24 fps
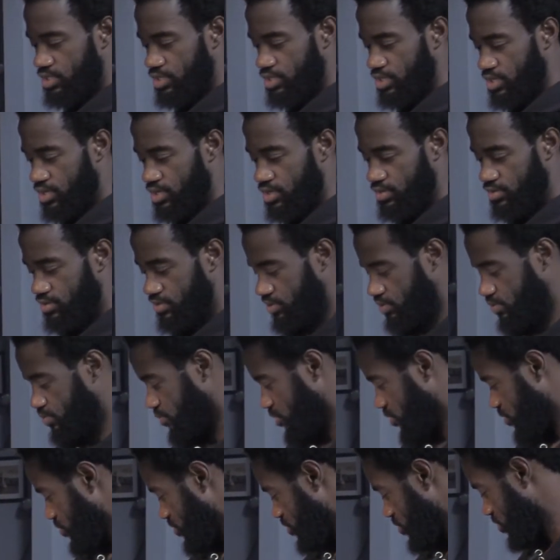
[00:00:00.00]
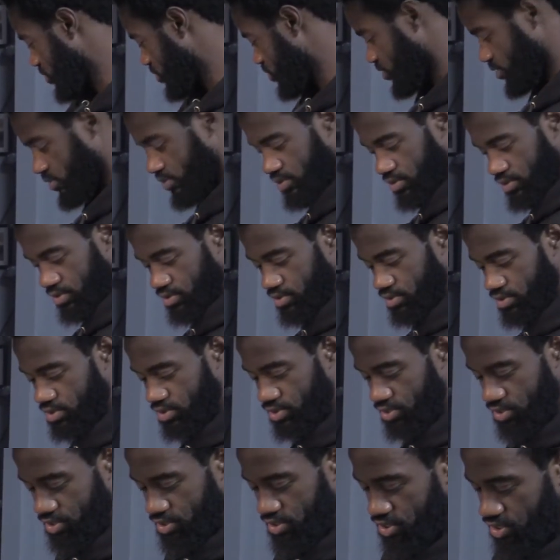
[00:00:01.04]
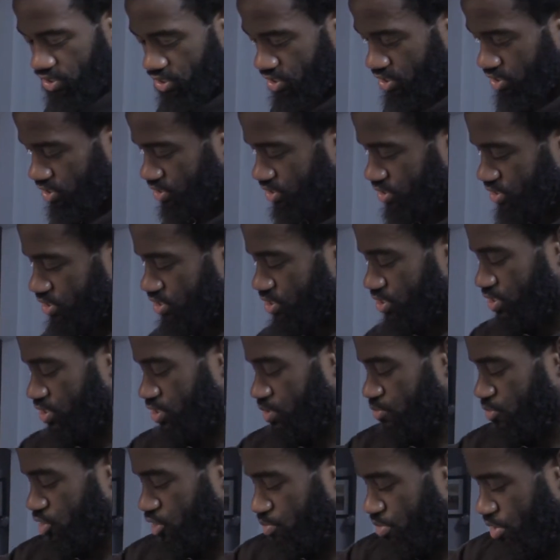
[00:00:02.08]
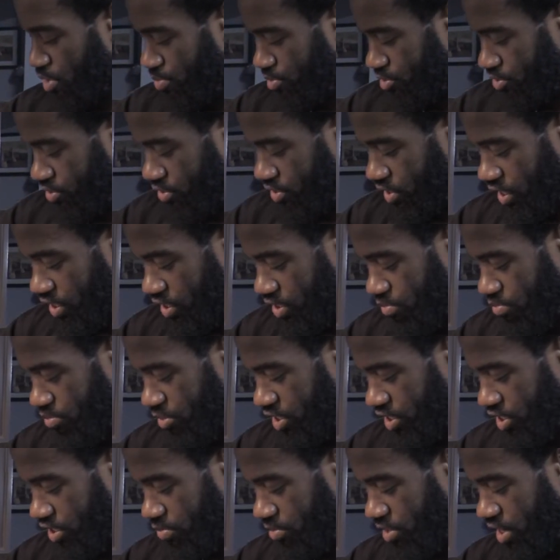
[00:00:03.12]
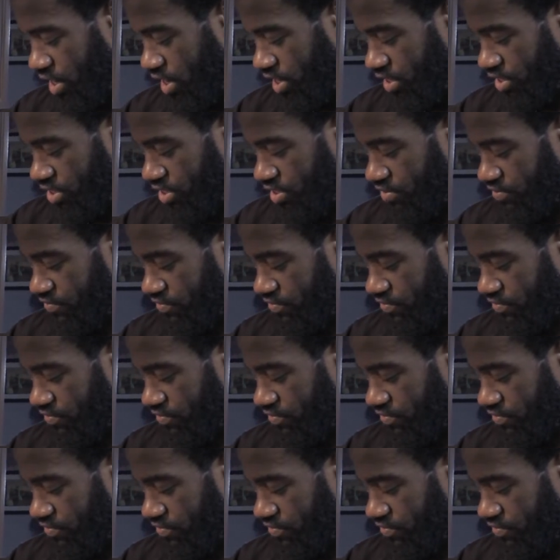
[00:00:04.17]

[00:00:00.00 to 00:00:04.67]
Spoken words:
you know, but we're going to cook the bell peppers on like a medium high heat